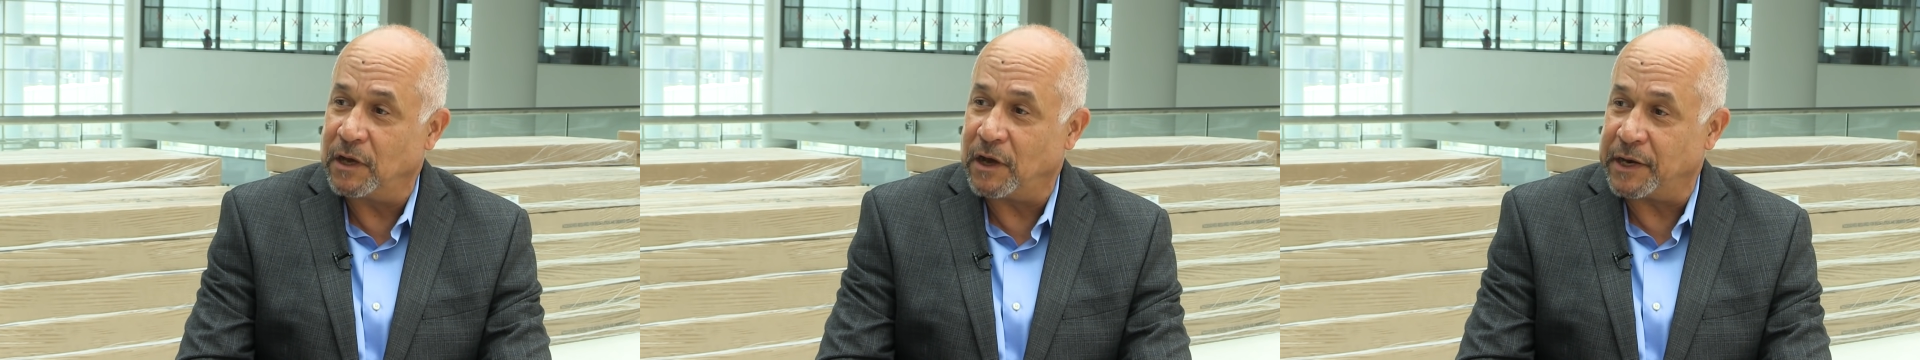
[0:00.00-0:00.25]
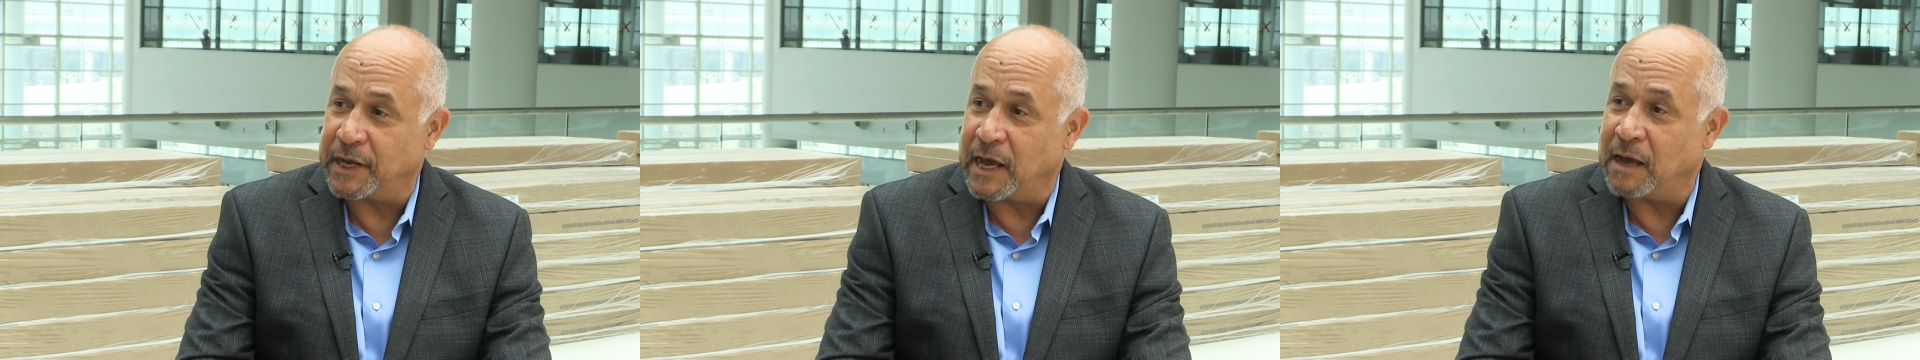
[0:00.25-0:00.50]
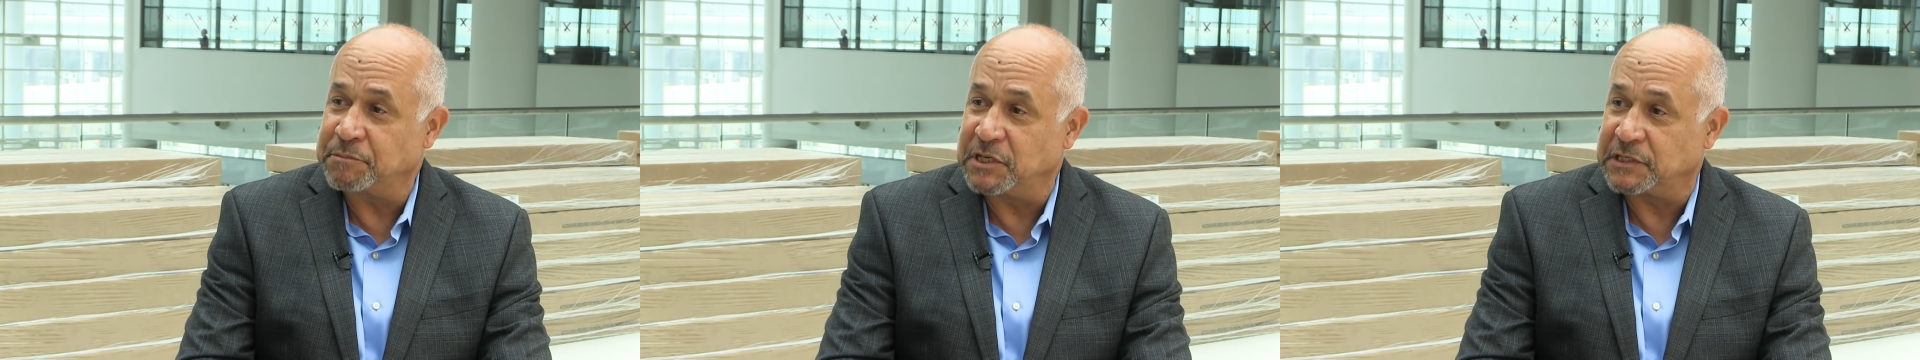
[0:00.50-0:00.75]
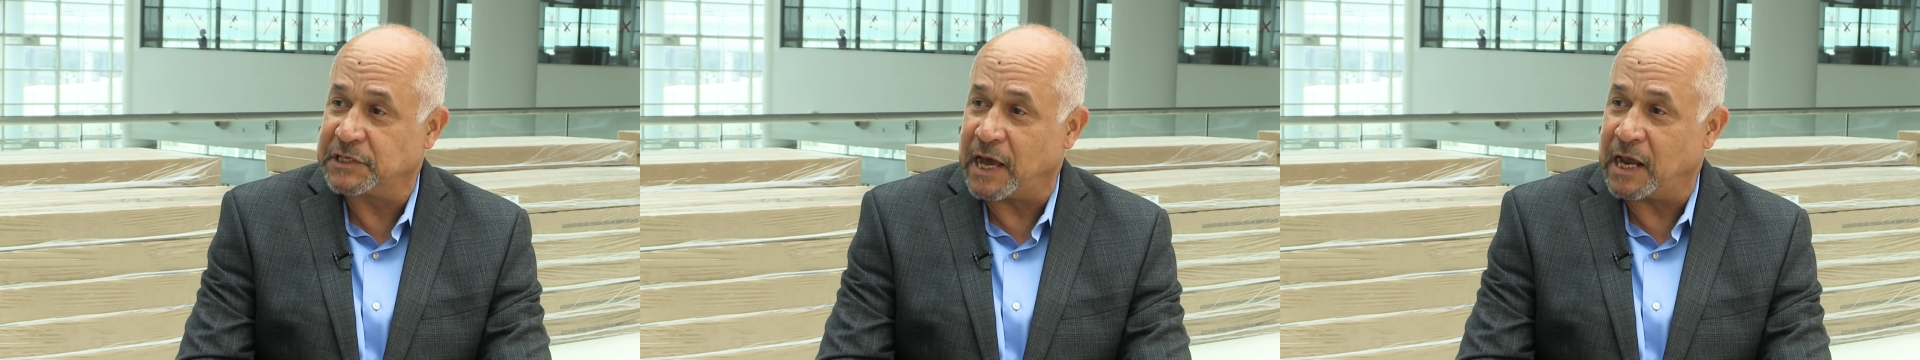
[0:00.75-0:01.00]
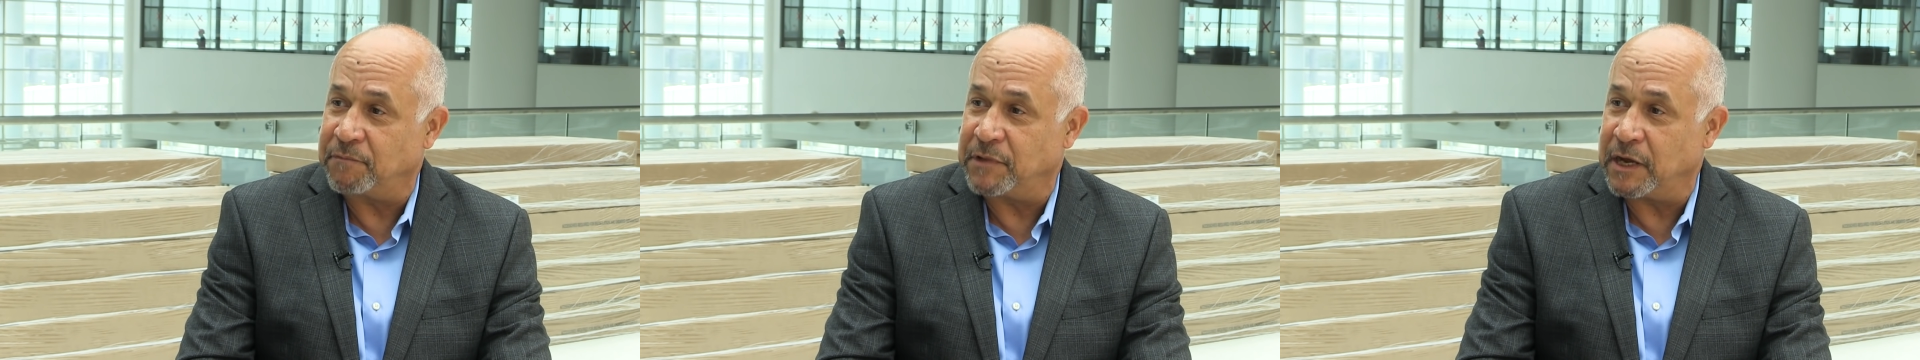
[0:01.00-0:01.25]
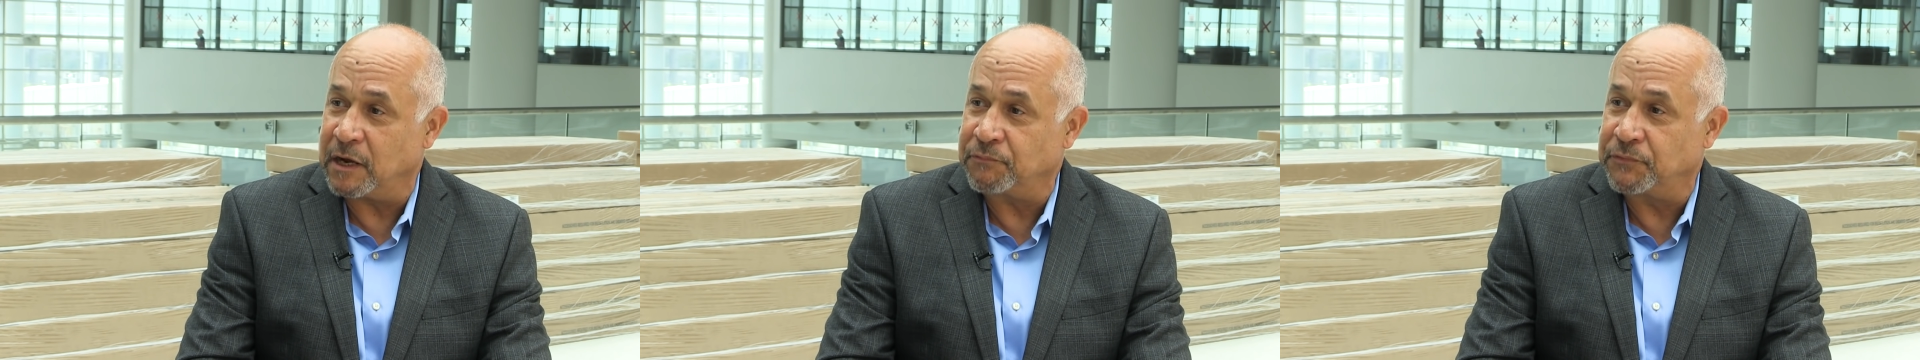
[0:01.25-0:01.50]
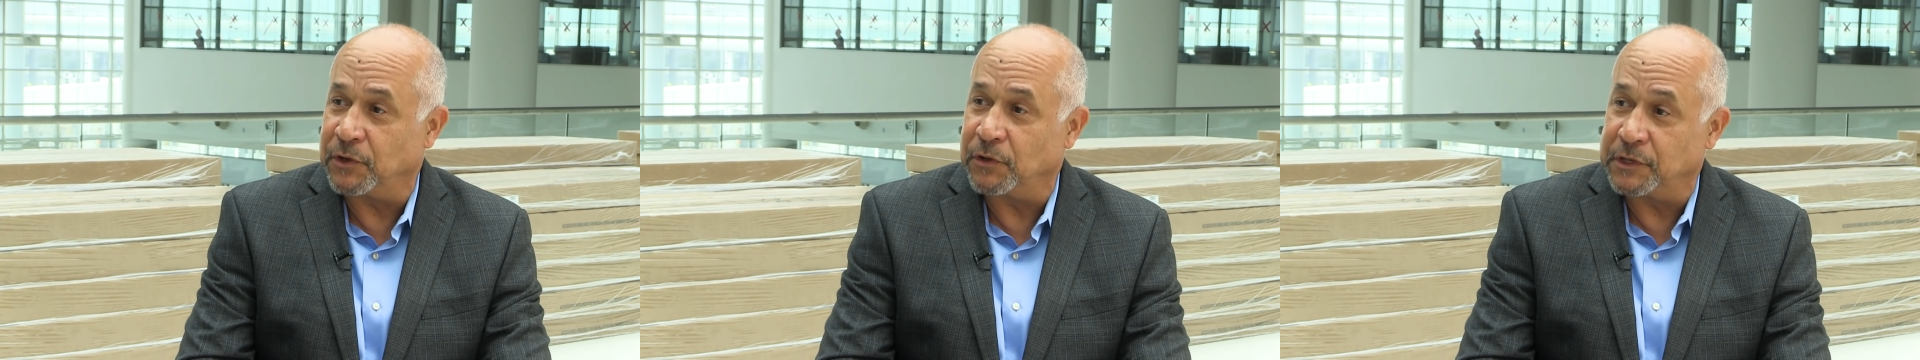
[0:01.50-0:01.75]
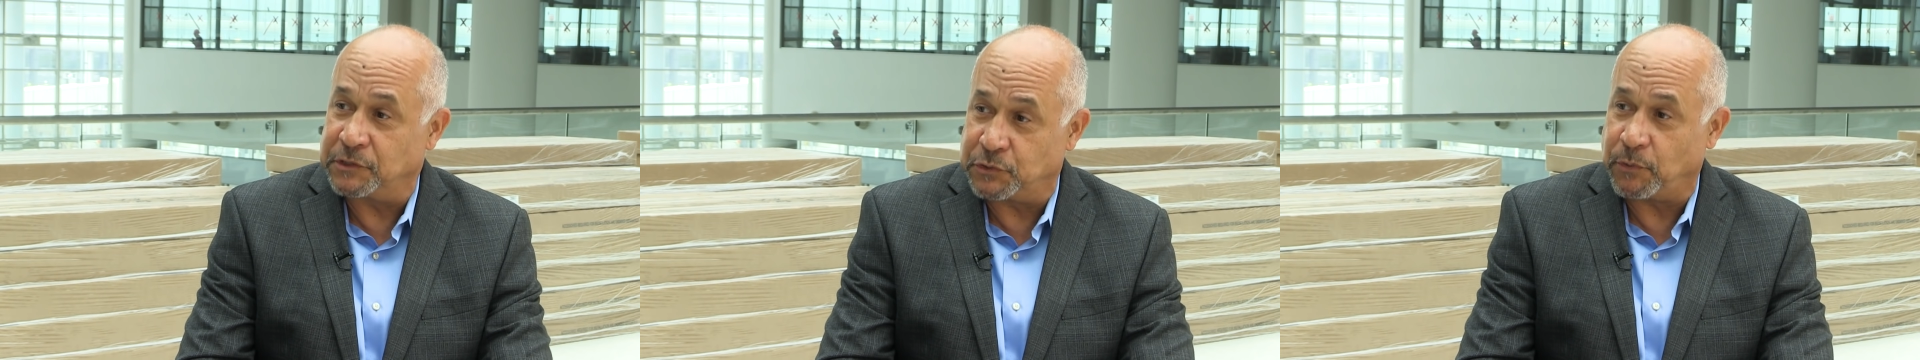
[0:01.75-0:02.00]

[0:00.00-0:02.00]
on the opposite side of the airfield in